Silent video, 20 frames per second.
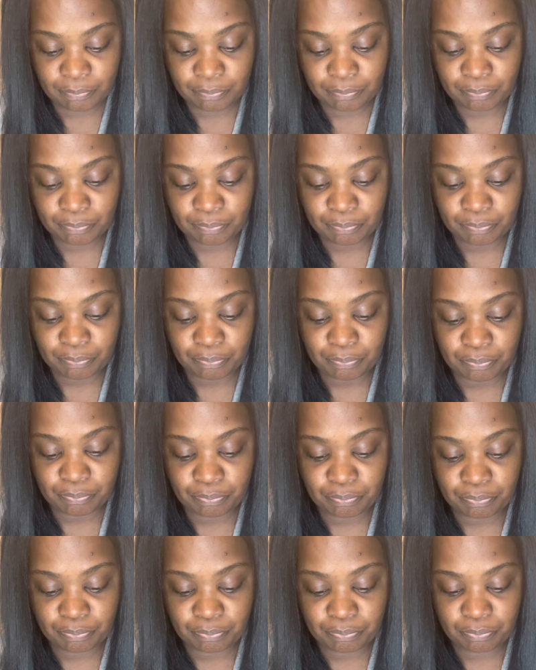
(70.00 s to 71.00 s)

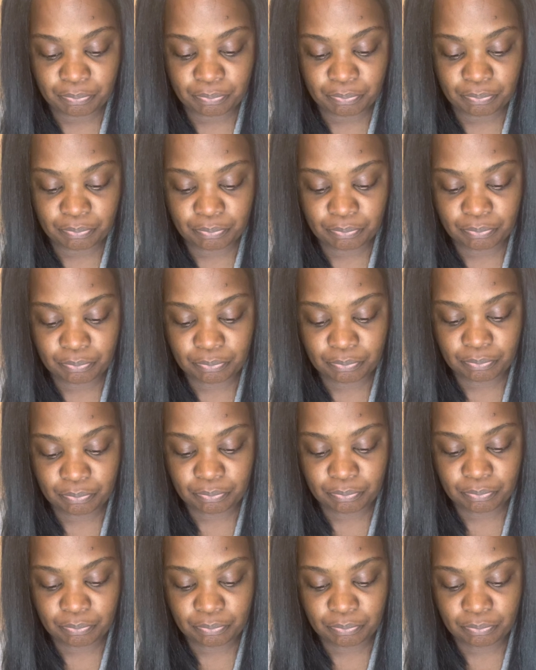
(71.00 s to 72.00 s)

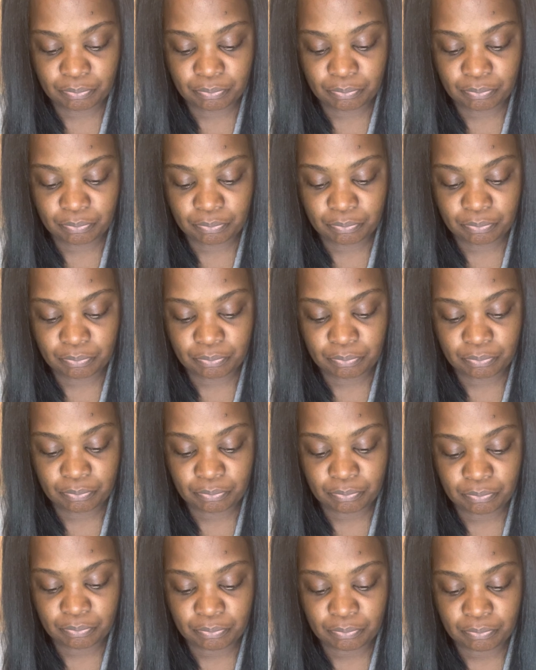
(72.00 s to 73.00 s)

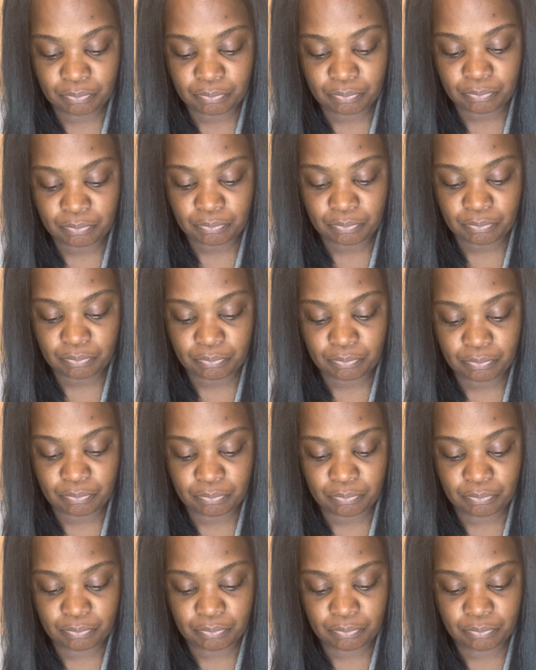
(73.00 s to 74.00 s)

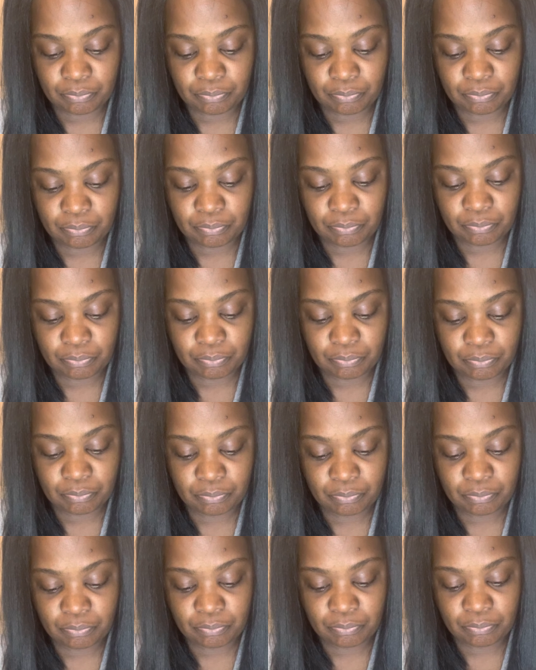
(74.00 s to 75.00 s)

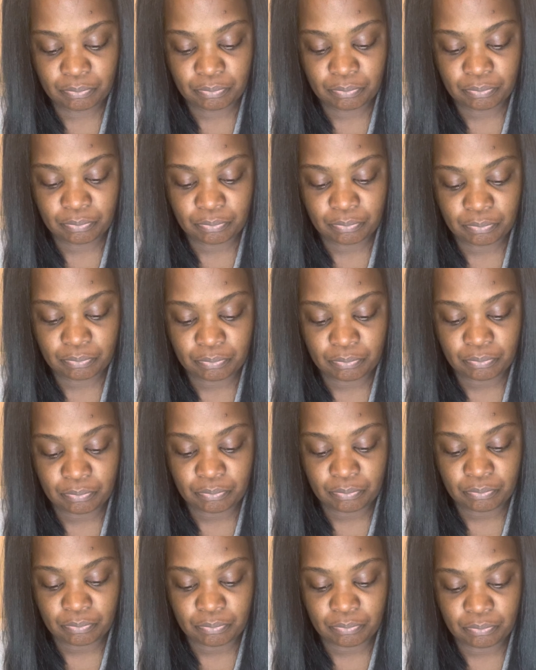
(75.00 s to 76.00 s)

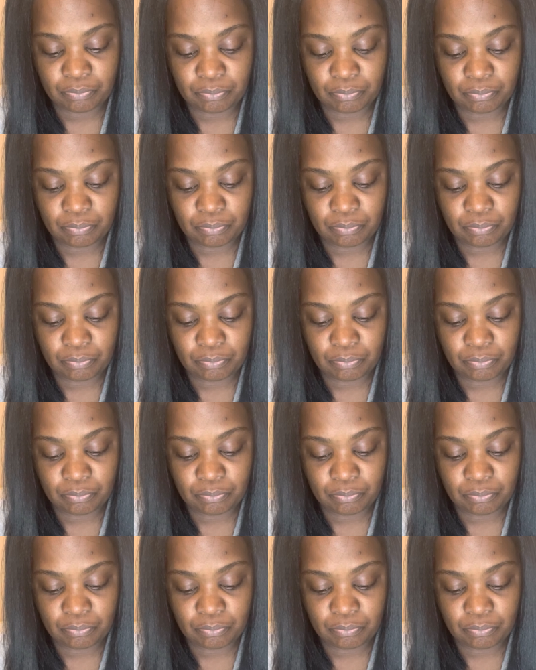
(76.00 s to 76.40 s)
Nobody speaks.